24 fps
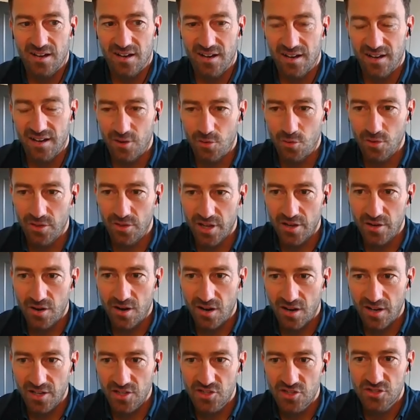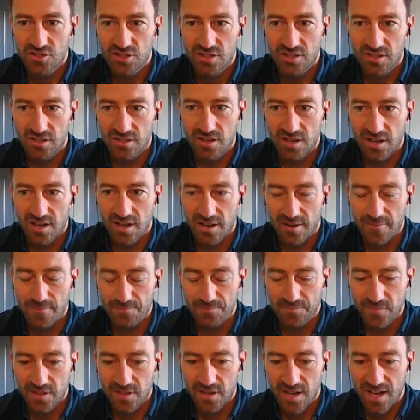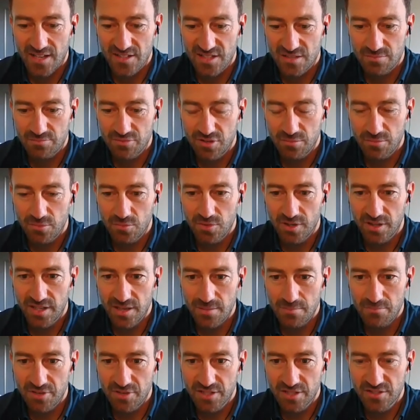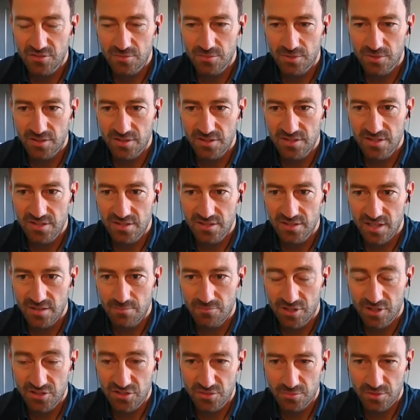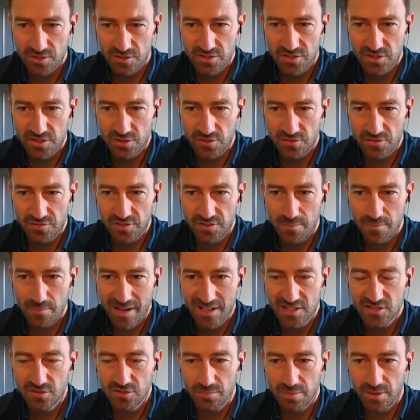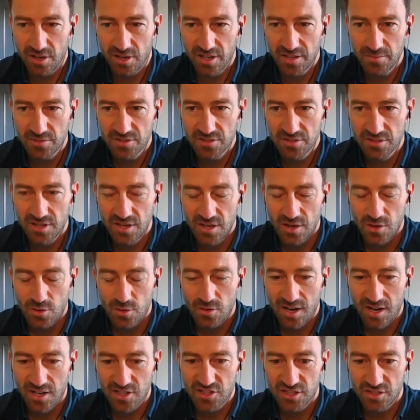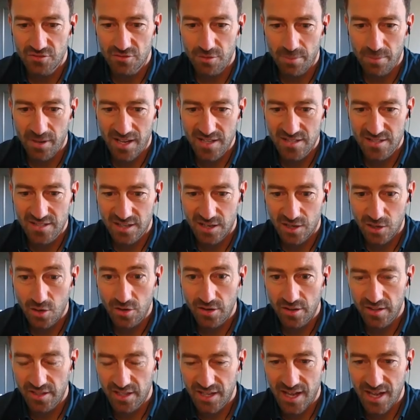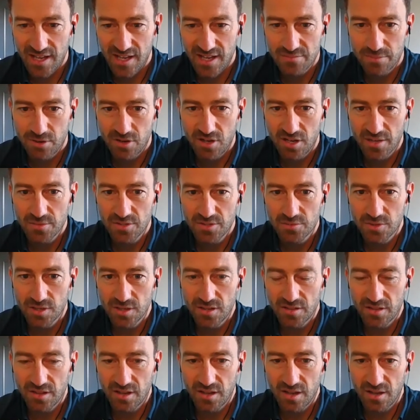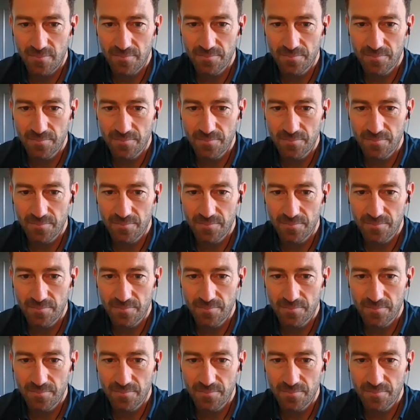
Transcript: Although hydrogen has a problem with the embrittlement of metal pipes, we're actually replacing a lot of the gas pipes with